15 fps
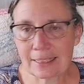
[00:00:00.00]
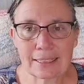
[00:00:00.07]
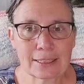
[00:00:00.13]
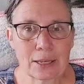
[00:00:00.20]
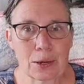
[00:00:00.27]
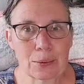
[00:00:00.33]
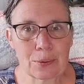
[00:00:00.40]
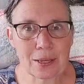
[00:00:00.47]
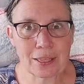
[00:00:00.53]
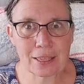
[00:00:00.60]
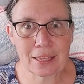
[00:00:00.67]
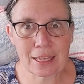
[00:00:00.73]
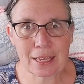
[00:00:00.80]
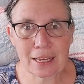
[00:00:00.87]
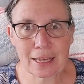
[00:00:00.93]
just go with
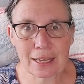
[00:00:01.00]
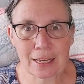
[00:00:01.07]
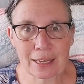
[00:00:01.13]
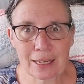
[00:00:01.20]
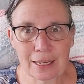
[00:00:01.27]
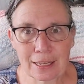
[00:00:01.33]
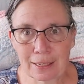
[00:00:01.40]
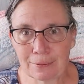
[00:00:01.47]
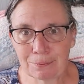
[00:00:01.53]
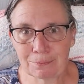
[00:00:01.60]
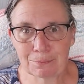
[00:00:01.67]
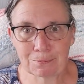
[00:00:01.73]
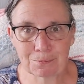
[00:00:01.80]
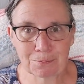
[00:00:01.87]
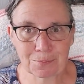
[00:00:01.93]

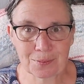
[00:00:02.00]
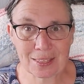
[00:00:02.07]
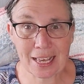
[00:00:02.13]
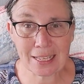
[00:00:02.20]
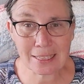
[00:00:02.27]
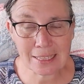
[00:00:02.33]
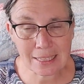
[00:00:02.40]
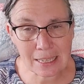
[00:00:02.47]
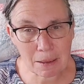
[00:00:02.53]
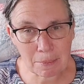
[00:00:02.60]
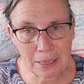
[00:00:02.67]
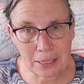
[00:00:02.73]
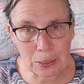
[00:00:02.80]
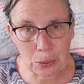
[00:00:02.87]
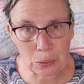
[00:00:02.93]
that's some
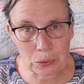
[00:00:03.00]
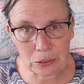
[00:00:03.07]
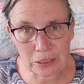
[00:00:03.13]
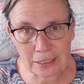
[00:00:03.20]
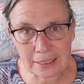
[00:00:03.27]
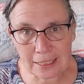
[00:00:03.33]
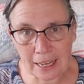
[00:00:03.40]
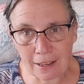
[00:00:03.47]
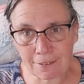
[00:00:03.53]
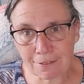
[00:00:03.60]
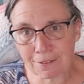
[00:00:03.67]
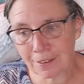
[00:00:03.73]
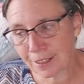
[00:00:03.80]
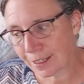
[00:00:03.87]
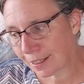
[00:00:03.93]
of the older stuff.
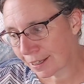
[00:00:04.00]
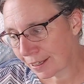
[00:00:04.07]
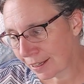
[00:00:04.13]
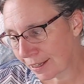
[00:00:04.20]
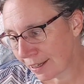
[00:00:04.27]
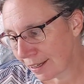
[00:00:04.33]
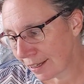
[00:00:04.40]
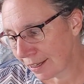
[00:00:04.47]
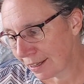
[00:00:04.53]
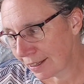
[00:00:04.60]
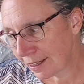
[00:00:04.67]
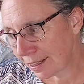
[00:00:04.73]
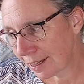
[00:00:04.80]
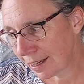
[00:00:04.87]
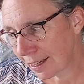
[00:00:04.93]

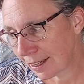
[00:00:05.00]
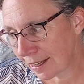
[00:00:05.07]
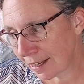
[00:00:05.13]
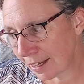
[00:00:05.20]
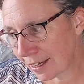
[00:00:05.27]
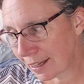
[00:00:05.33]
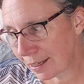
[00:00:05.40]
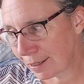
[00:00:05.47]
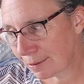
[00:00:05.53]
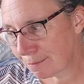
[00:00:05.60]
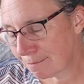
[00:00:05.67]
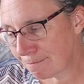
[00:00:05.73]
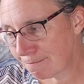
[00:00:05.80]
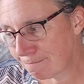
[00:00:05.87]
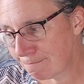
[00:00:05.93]
Yeah,
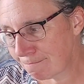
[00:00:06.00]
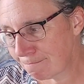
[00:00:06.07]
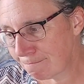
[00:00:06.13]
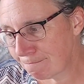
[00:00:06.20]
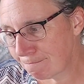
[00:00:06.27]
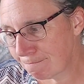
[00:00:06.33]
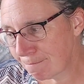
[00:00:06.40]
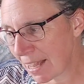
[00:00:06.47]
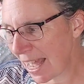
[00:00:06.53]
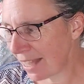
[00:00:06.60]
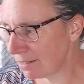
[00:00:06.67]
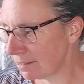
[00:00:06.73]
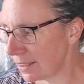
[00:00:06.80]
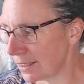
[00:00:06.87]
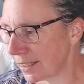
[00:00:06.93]

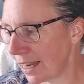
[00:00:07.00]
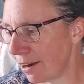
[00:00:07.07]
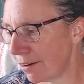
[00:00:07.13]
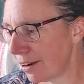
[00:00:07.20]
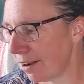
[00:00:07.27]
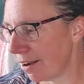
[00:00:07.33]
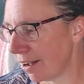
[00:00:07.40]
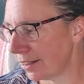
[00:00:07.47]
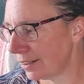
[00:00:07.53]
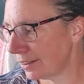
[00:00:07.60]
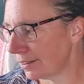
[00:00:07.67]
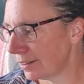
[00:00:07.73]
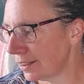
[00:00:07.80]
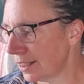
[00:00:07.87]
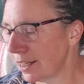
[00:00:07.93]
let's carry on.
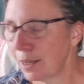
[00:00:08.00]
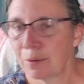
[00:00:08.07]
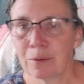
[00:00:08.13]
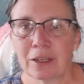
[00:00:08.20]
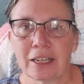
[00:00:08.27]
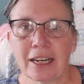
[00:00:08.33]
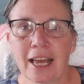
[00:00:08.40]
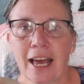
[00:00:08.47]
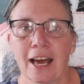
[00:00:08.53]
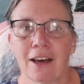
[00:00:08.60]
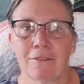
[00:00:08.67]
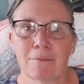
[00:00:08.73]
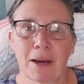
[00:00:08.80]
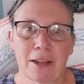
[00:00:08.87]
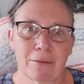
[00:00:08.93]
We're gonna
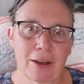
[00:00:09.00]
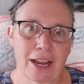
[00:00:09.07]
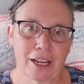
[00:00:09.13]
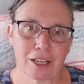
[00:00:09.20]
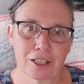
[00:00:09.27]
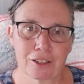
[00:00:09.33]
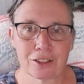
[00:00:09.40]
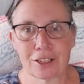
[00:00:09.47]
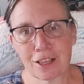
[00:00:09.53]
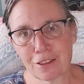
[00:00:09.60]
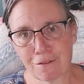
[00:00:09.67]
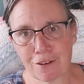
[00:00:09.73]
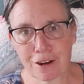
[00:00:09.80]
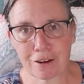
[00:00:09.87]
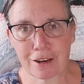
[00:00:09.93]
have my regulars at
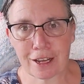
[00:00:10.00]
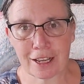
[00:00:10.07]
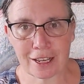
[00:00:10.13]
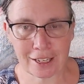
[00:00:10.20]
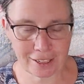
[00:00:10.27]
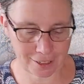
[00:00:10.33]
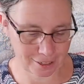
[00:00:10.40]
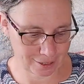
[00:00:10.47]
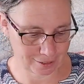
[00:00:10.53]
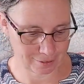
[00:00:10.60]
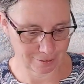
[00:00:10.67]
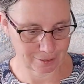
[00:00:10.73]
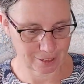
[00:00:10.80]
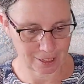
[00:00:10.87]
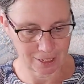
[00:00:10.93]
the very end
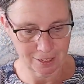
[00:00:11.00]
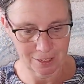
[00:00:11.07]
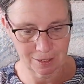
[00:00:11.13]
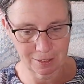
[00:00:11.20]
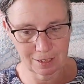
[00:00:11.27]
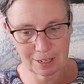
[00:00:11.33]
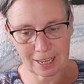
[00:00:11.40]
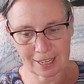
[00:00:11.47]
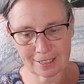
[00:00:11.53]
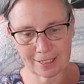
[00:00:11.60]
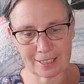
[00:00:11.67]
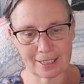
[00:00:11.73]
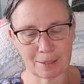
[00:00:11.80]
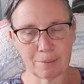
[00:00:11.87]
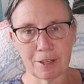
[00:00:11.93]
because you guys
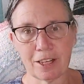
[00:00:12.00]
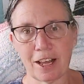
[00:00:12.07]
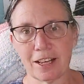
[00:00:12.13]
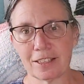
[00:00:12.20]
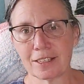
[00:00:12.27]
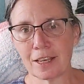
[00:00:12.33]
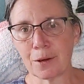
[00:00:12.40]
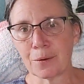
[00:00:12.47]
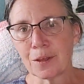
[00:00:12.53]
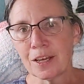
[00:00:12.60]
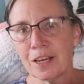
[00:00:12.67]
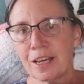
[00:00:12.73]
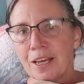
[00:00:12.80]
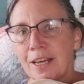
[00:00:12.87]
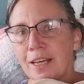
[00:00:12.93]
seen them a lot. So
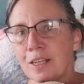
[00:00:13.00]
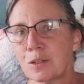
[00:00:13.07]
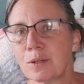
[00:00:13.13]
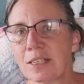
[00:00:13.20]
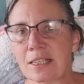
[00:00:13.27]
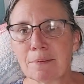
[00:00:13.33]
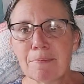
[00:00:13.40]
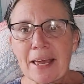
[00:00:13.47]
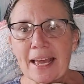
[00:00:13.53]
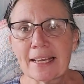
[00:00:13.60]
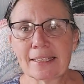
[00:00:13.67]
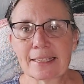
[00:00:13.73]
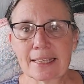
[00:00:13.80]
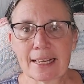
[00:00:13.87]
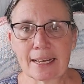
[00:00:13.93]
Twisted
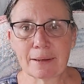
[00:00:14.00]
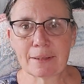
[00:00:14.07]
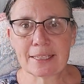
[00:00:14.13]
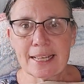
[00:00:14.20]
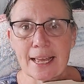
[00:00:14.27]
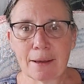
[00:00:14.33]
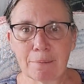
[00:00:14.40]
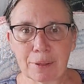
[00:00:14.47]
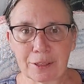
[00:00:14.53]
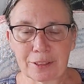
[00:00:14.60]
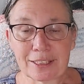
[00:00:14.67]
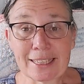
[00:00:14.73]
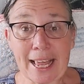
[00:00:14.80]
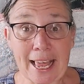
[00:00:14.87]
Band Slamper.